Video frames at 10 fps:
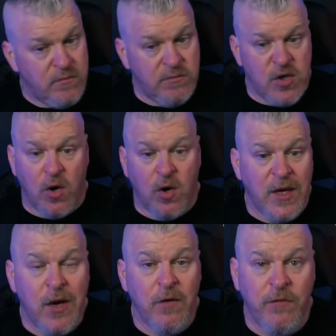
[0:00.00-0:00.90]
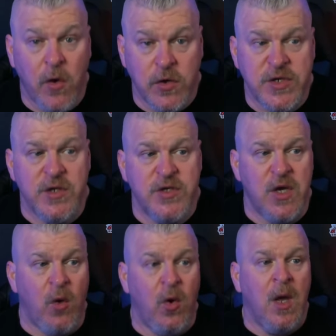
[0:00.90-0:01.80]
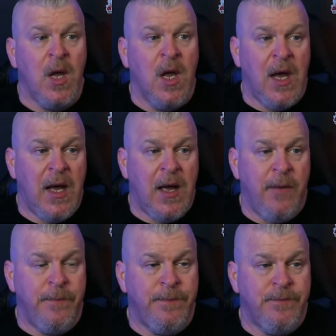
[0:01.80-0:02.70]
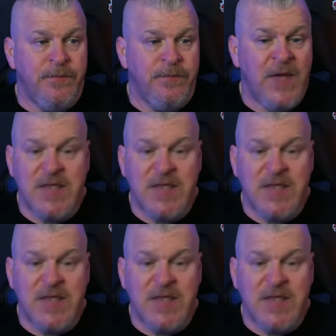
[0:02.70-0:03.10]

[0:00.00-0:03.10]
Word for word: You heard it here first. So um, that's